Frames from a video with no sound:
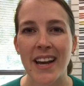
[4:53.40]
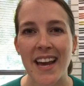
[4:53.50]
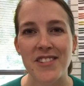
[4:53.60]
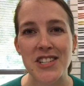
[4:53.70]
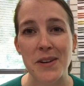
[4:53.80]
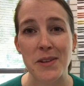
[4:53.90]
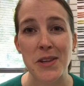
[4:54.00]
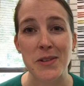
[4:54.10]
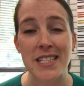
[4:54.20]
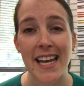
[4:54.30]
I have to share
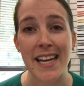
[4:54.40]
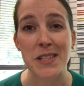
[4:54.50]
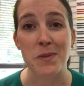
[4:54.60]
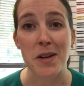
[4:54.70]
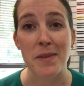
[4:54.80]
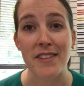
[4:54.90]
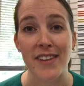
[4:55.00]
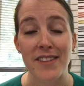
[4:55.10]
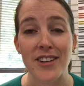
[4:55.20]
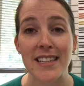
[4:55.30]
with you today is one of my
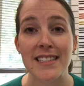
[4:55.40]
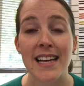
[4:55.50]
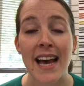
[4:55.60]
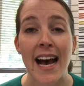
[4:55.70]
favorites.